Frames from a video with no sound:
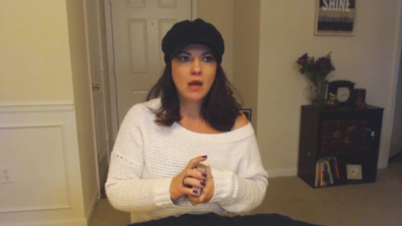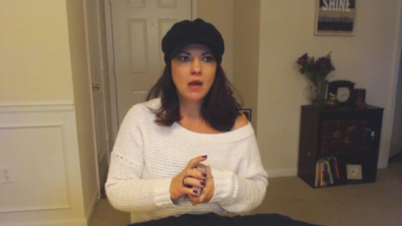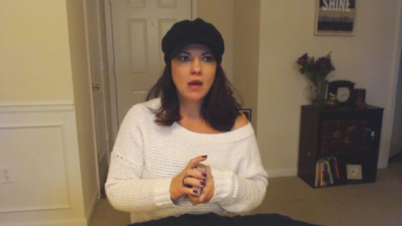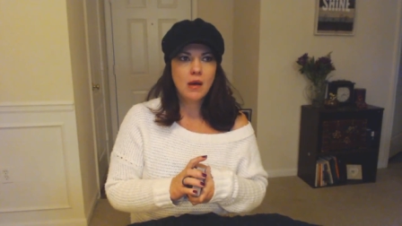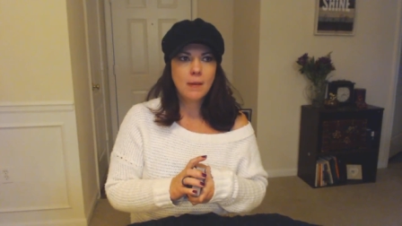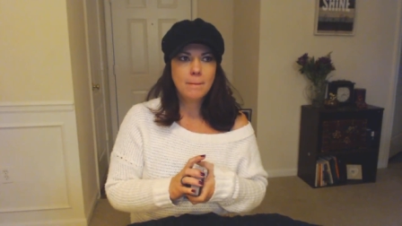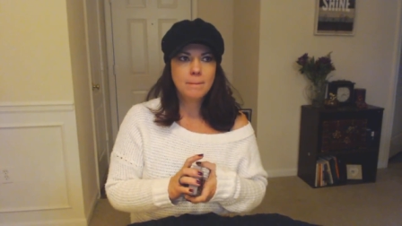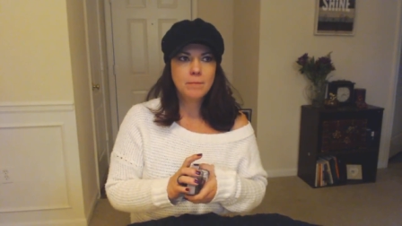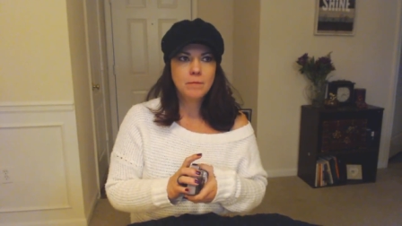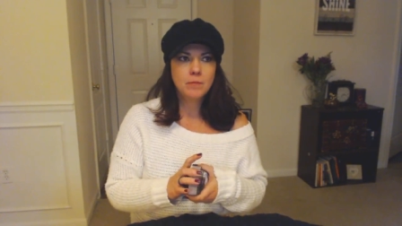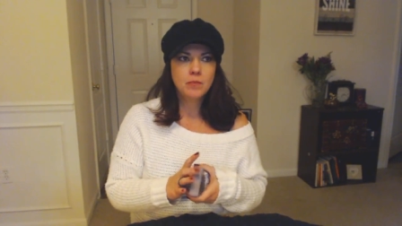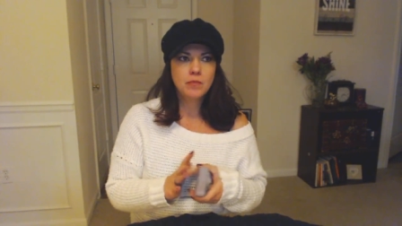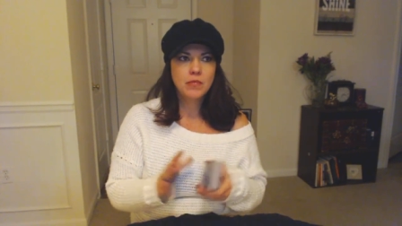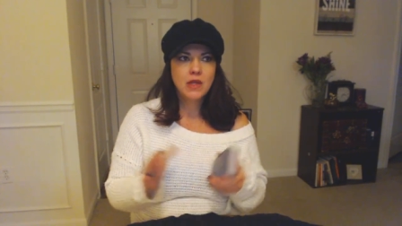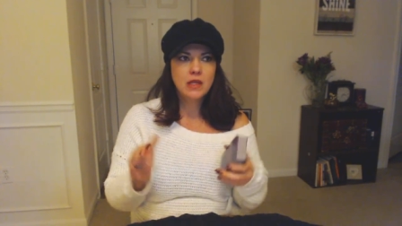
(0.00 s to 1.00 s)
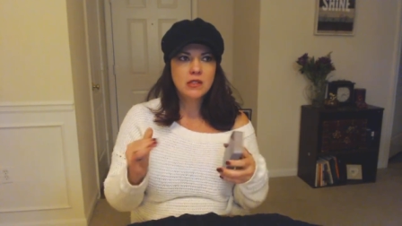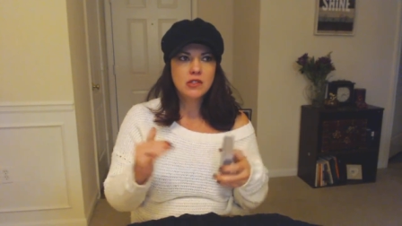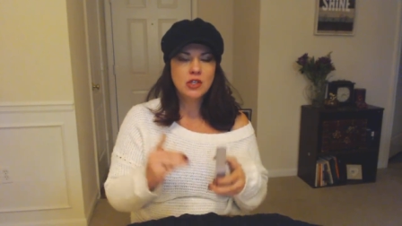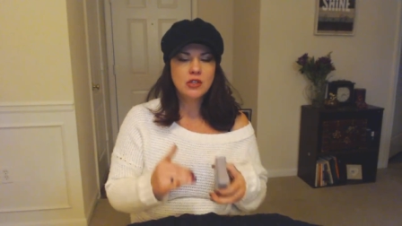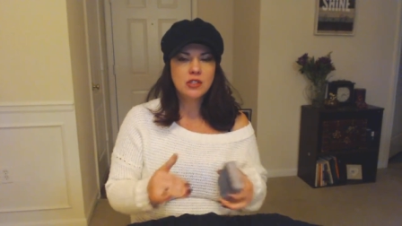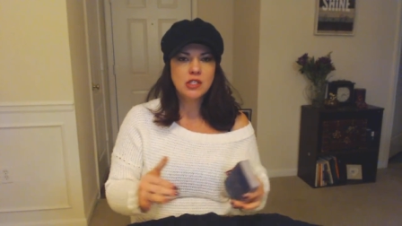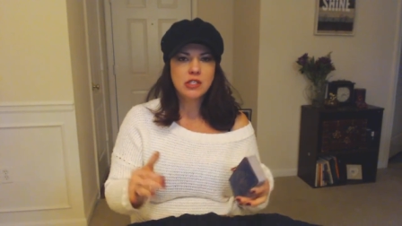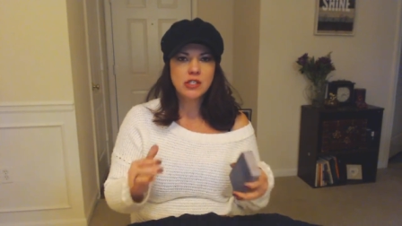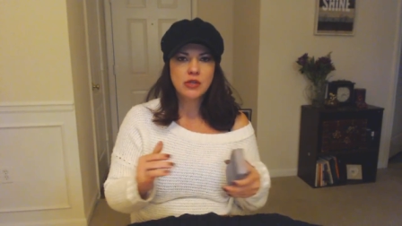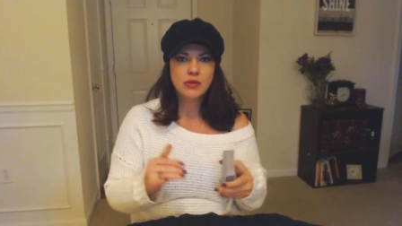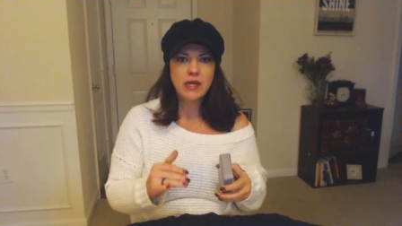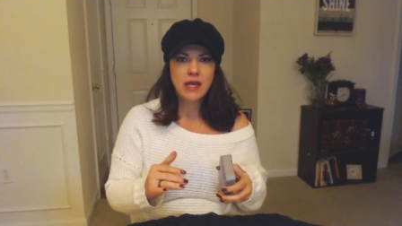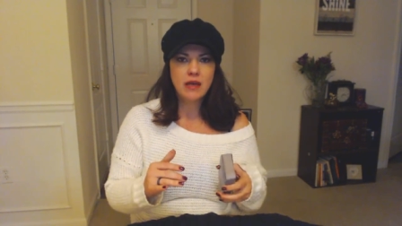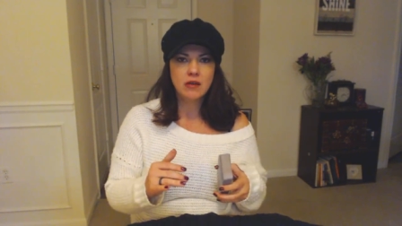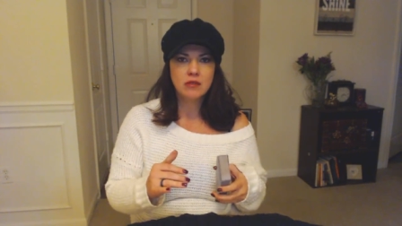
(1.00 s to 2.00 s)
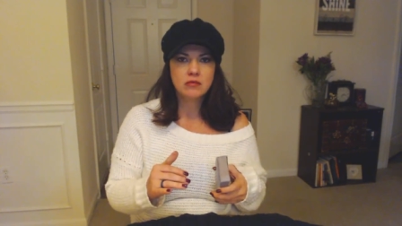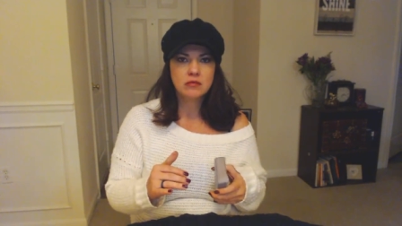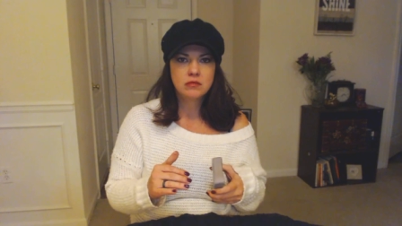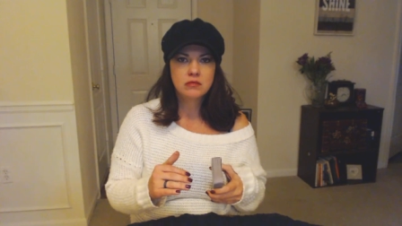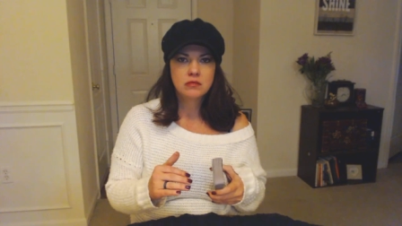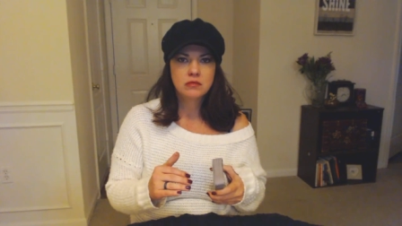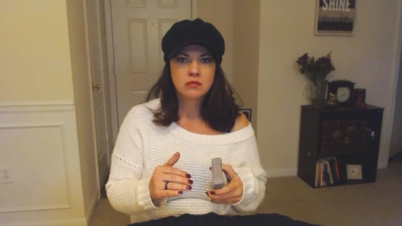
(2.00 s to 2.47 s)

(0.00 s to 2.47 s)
um, things start to slow down